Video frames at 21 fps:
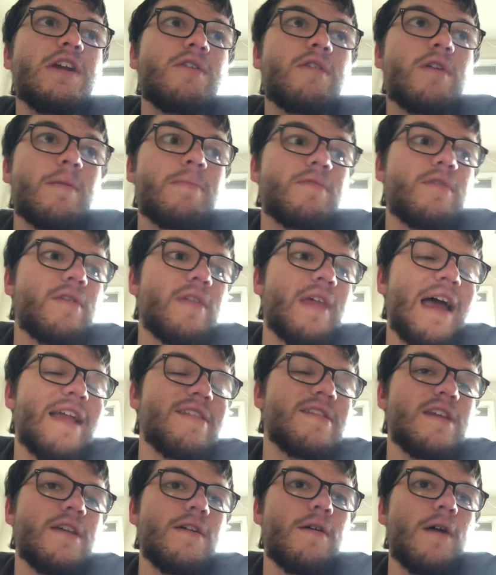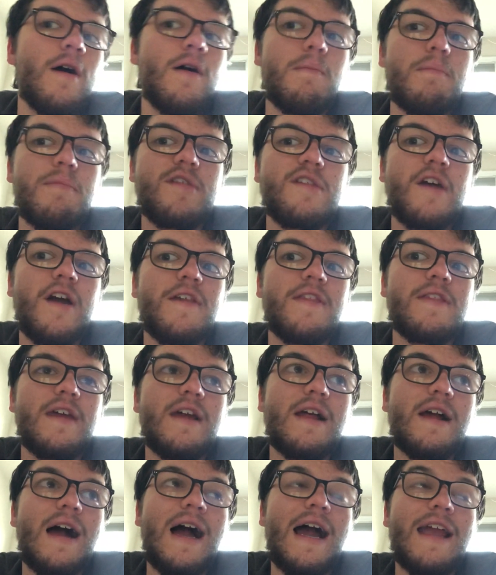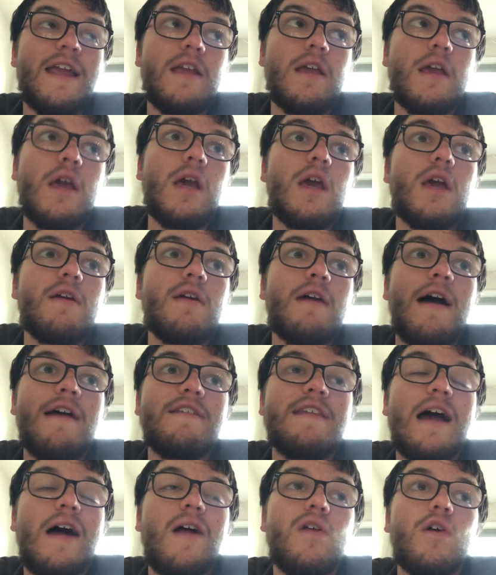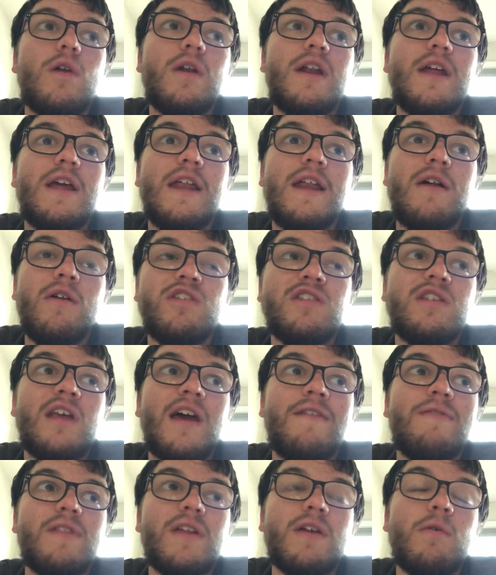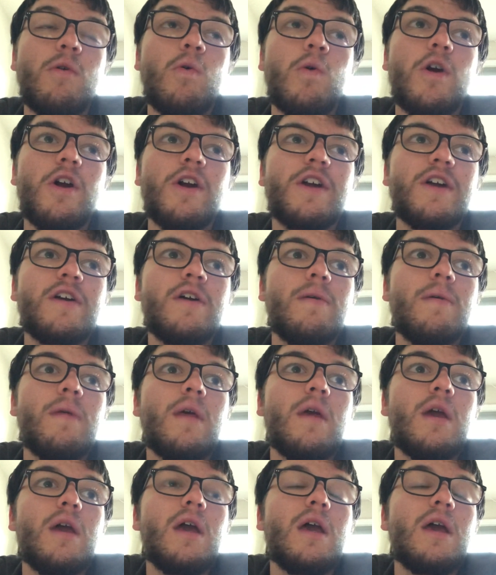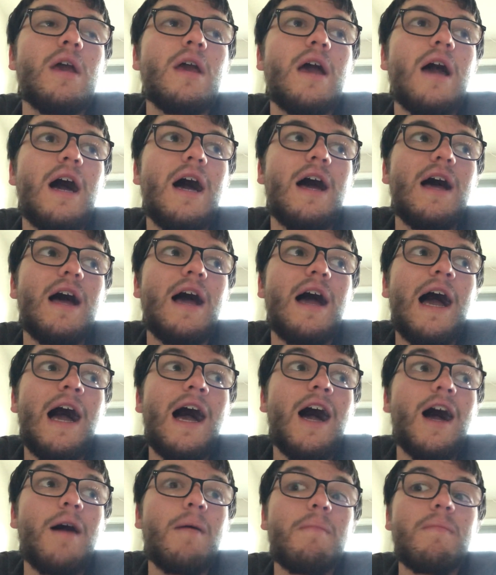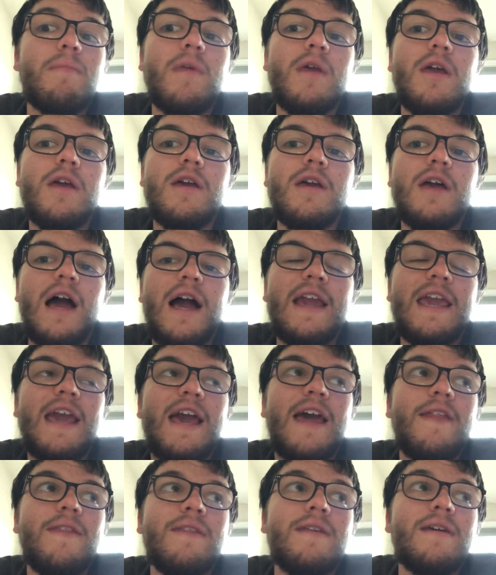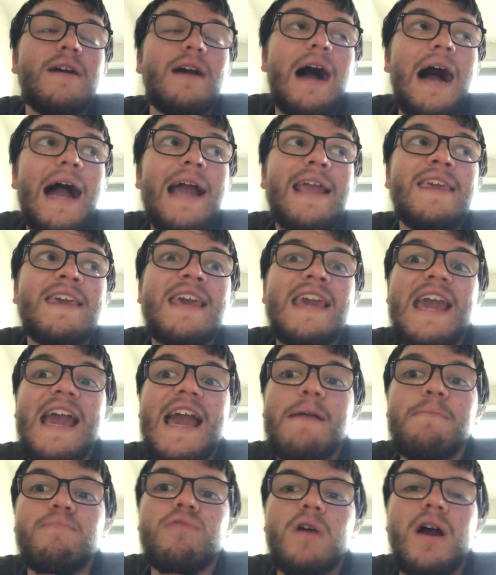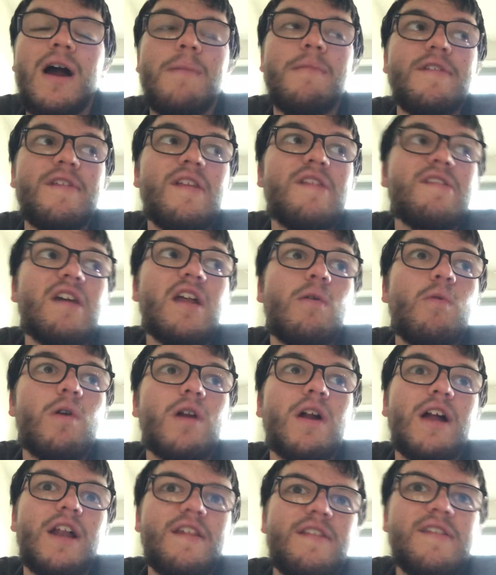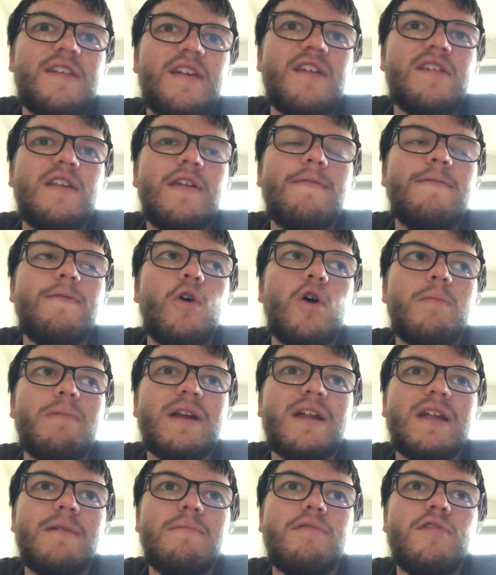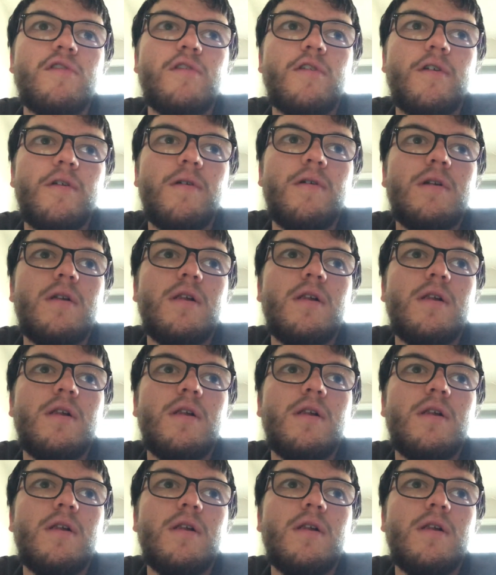Decryptor. That's the site that I had downloaded it, and it definitely will work. Again, I can't promise it's going to work on a 64-bit computer.